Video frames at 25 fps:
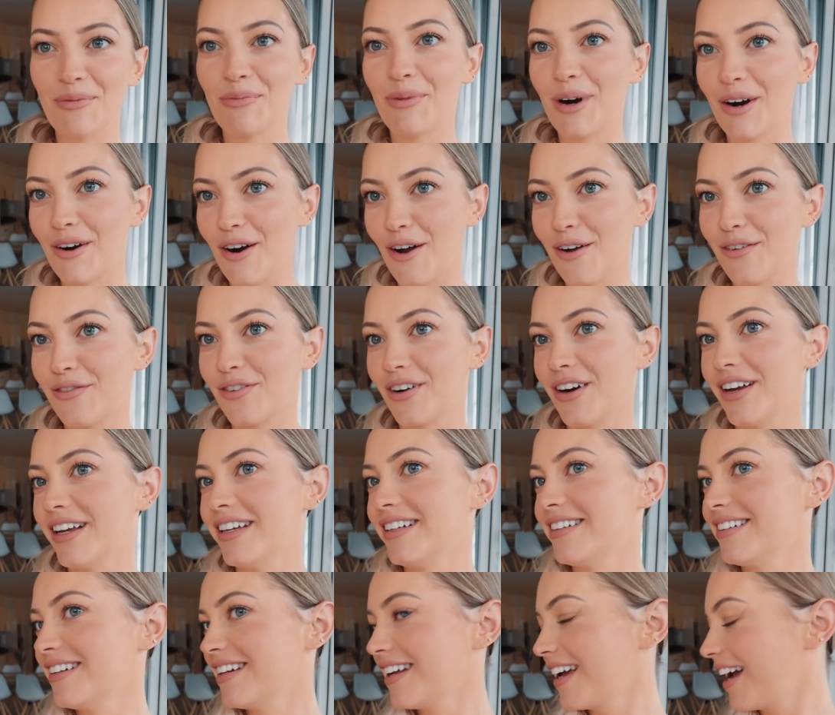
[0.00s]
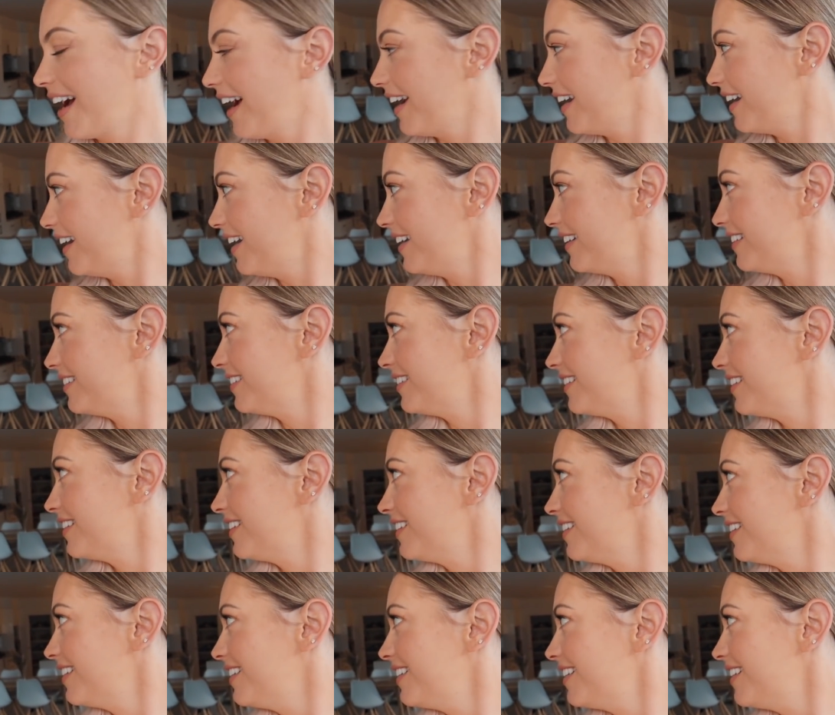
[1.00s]
we're over it. Hey, hun,
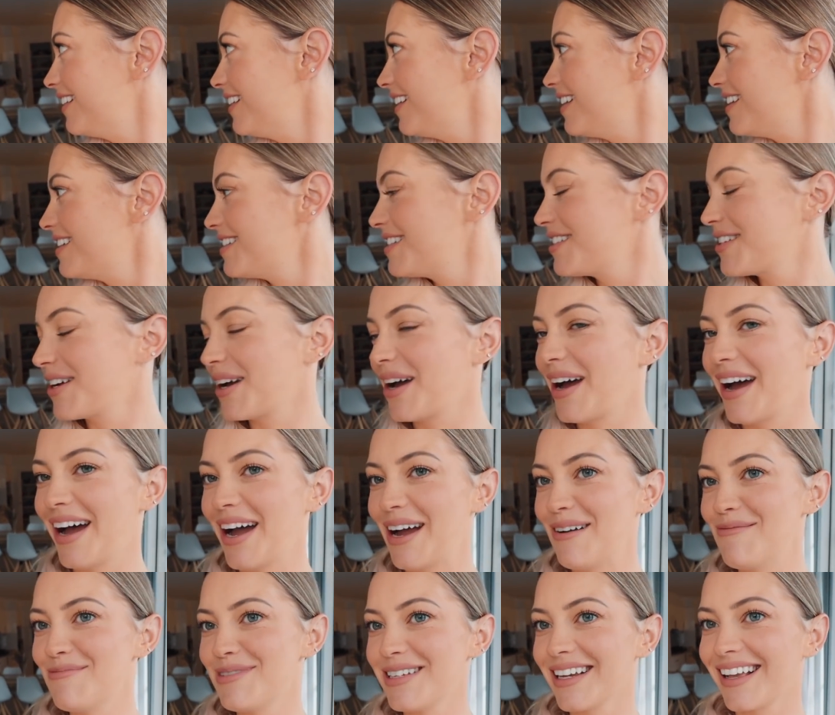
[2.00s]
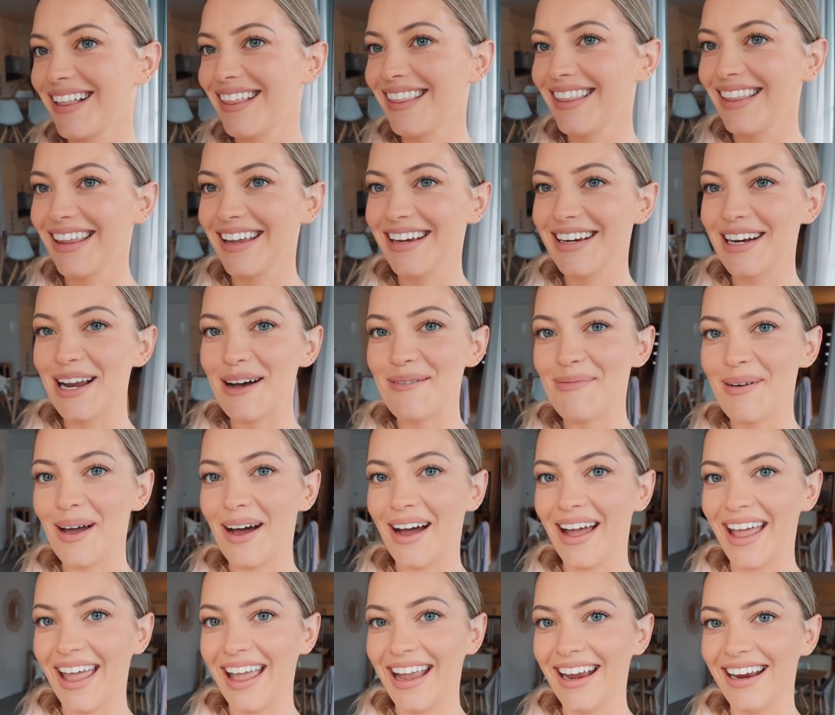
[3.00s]
time to clean up
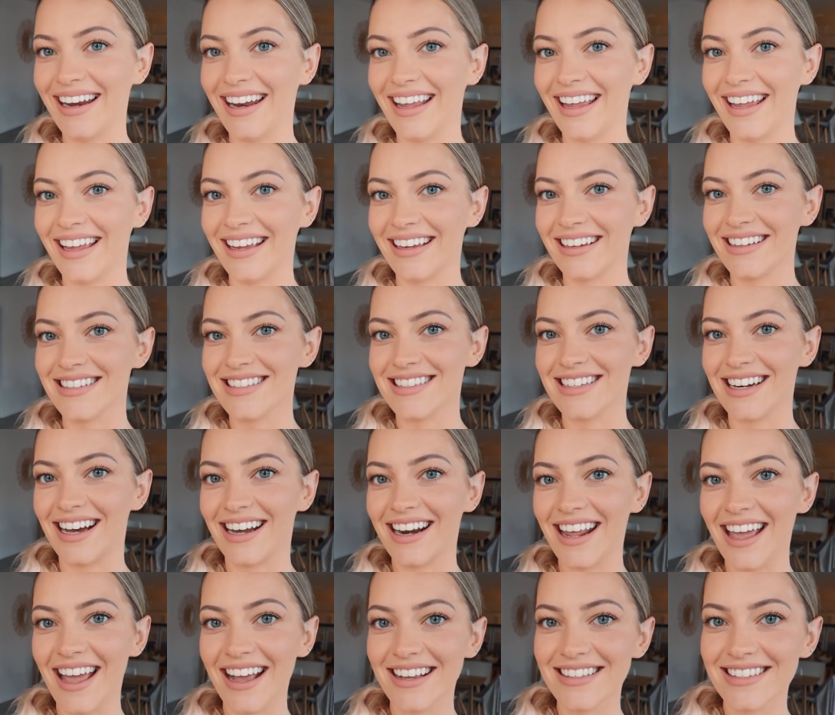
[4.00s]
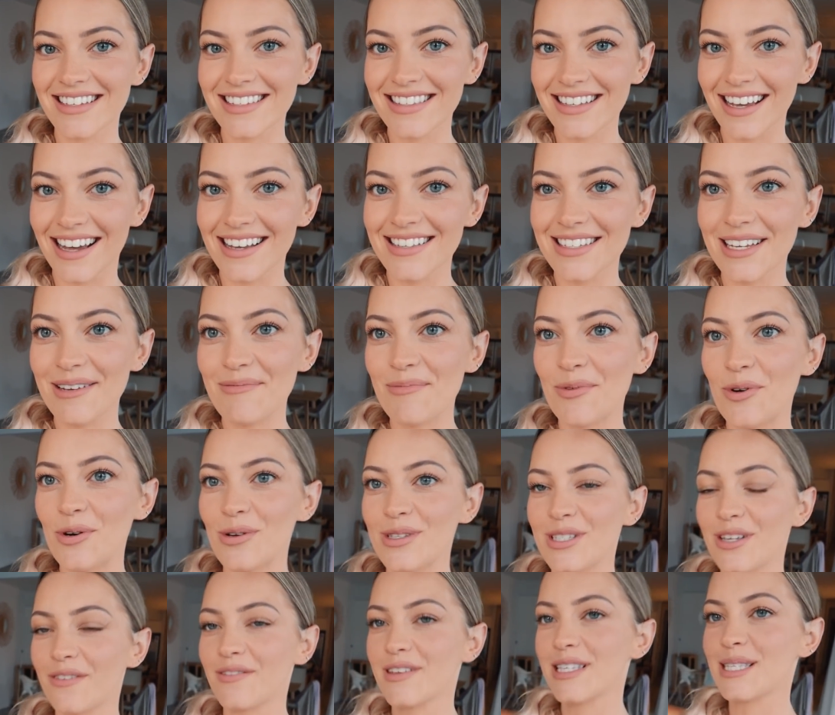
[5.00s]
our eating, start exercising
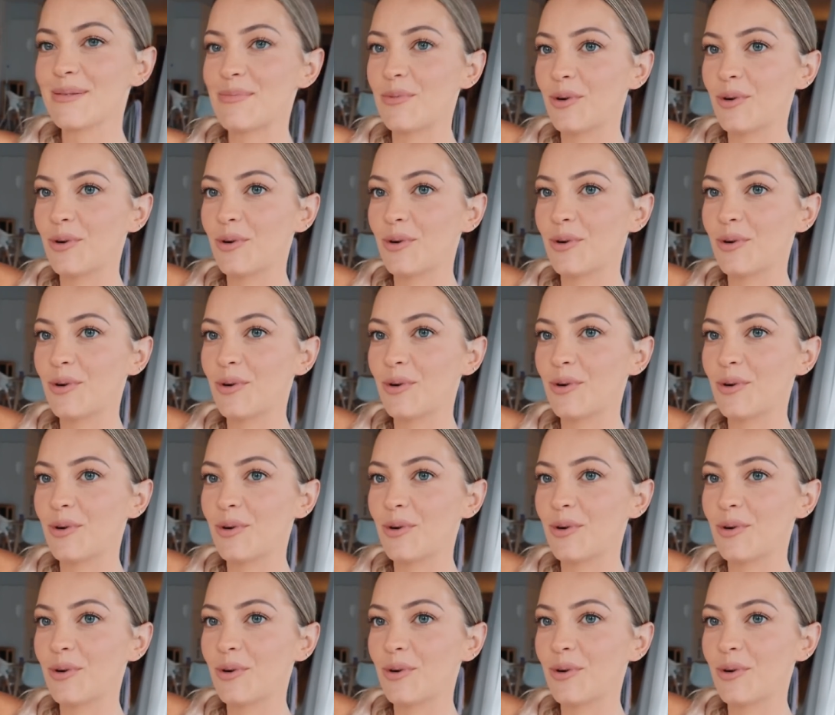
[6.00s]
more. So this